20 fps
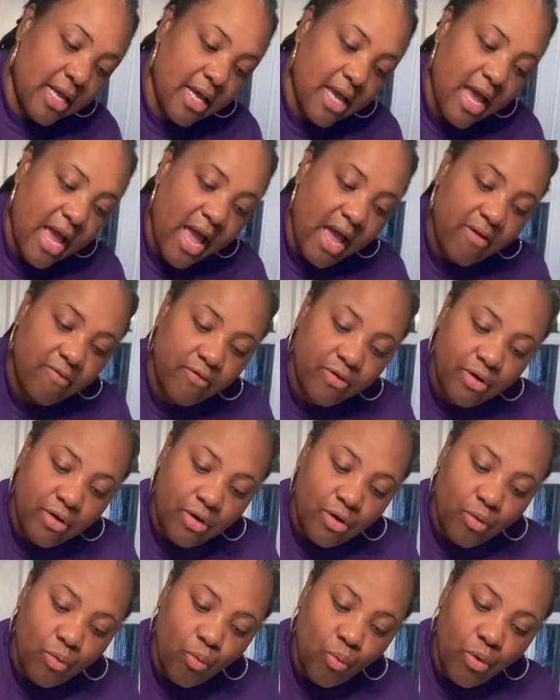have
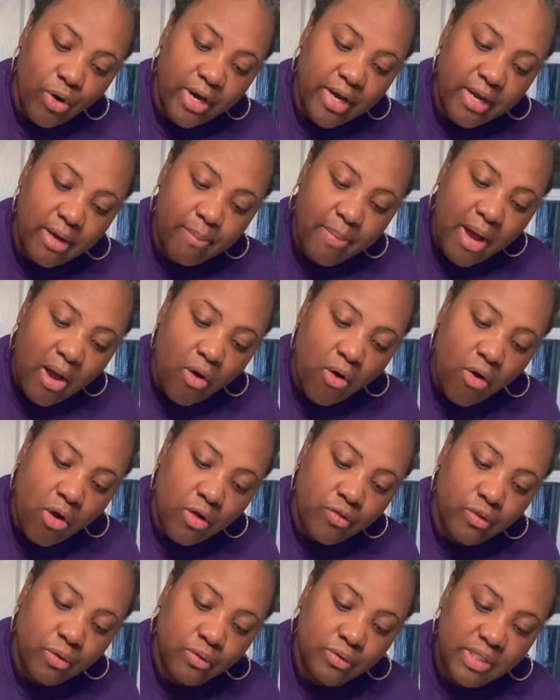to worry about all
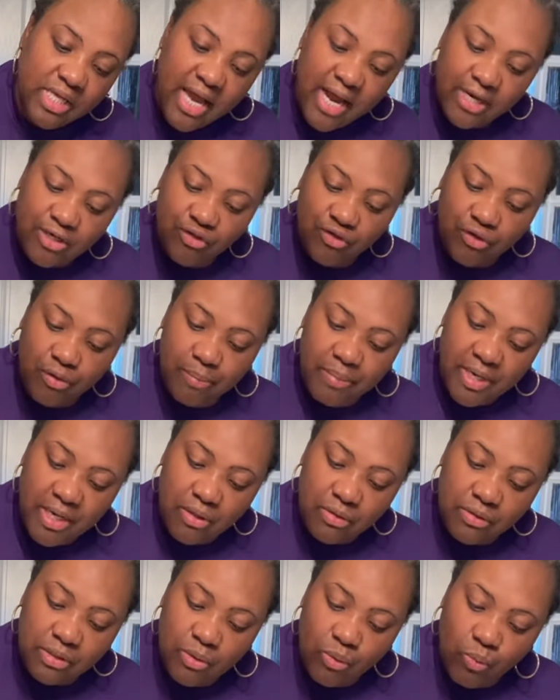those extra
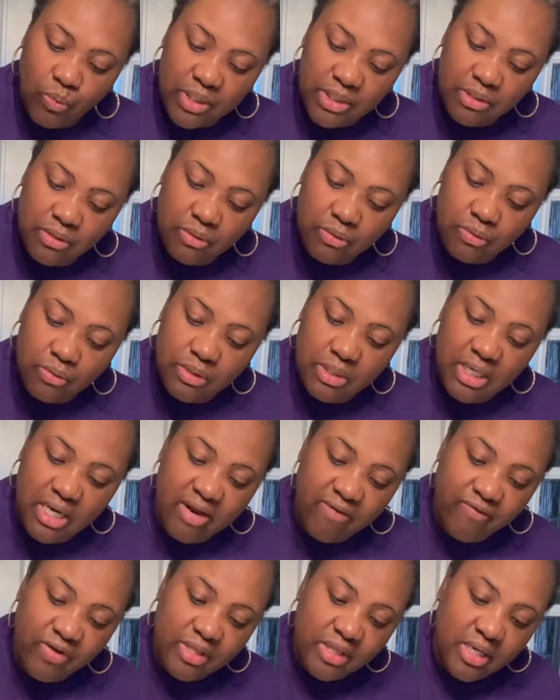bells and whistles and
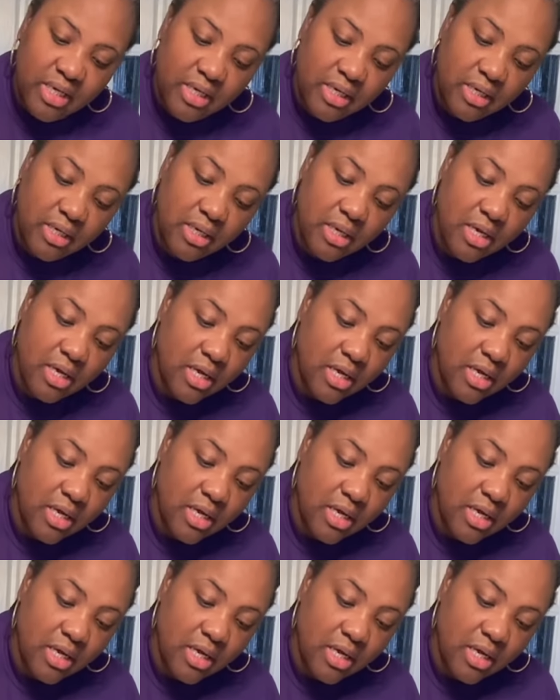everything,